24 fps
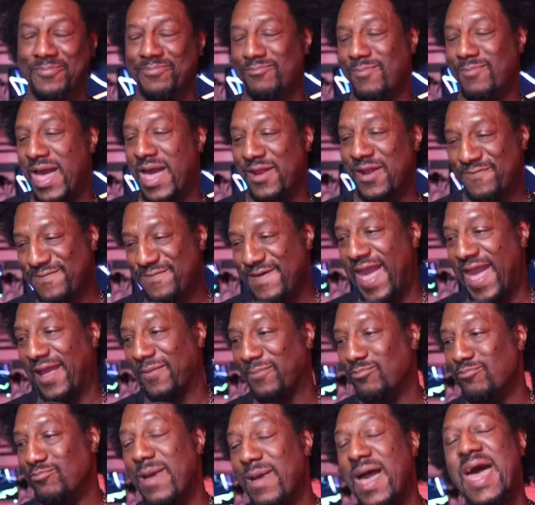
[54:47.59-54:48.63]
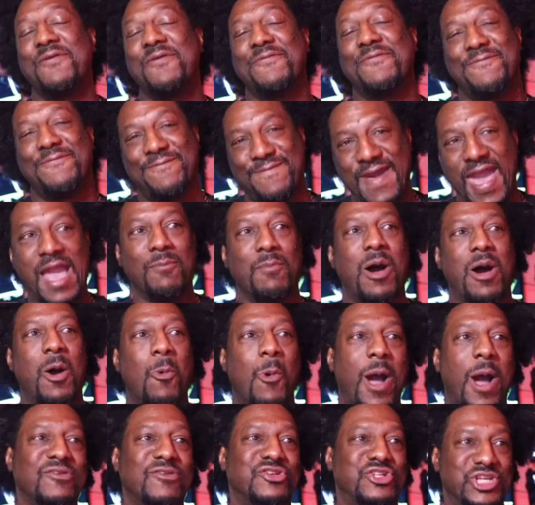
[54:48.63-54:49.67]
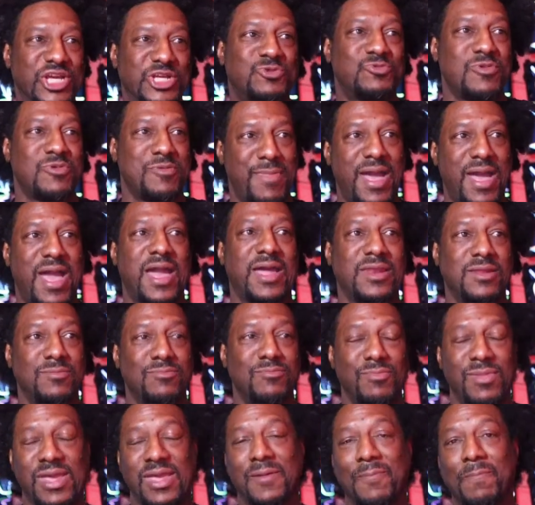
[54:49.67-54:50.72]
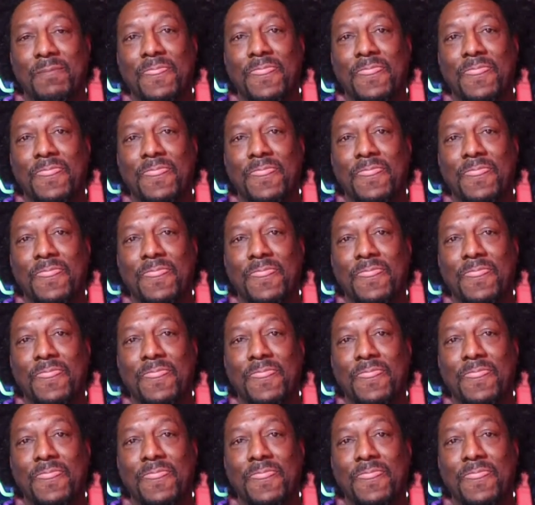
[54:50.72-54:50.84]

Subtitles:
Matter of fact, my wife just reminded me.